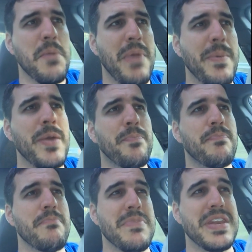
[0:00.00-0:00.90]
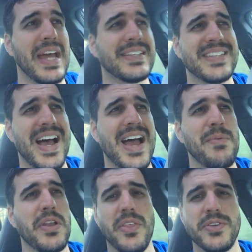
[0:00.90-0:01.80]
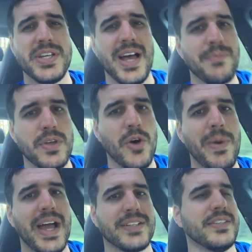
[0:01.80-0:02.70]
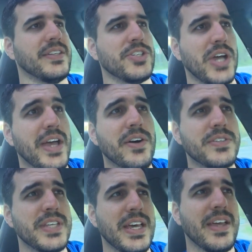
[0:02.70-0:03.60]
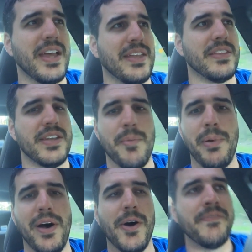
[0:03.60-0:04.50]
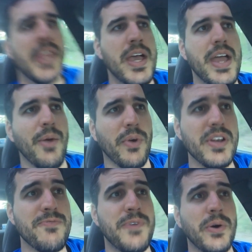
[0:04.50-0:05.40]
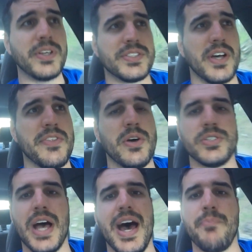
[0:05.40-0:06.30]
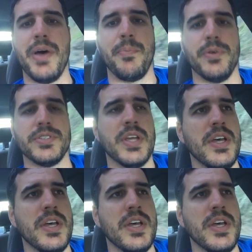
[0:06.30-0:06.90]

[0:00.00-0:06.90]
maybe next time, another time, go back to the chayote and the Nepal, and we're gonna focus on those hot peppers.